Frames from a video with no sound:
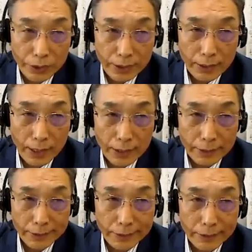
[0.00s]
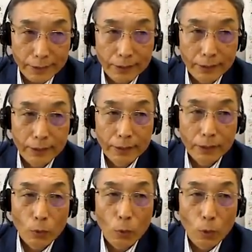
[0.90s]
So here's Tokkatsu,
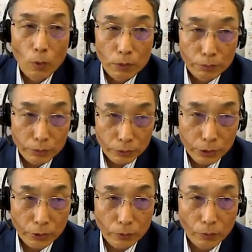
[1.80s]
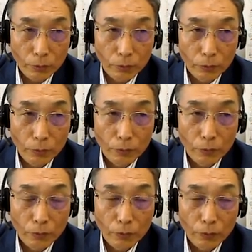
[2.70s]
and if you think about the
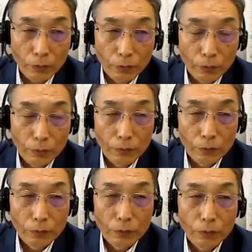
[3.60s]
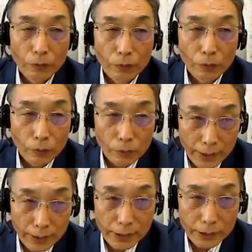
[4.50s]
management of school in Japan, there's a
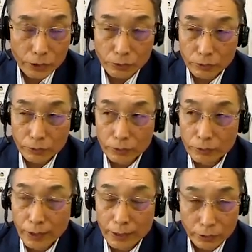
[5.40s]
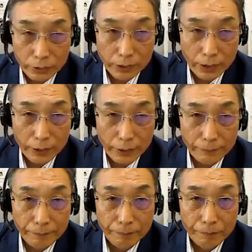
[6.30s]
staff meeting and there's
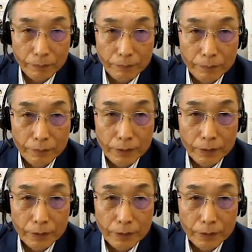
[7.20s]
project team,